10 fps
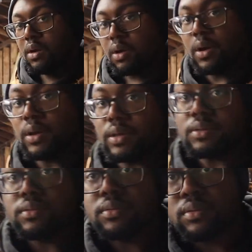All right,
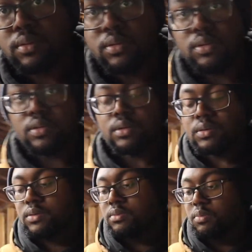
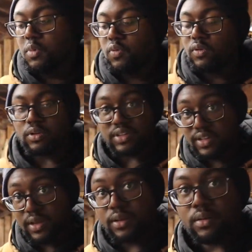removal
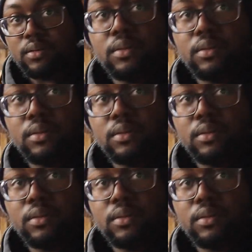done.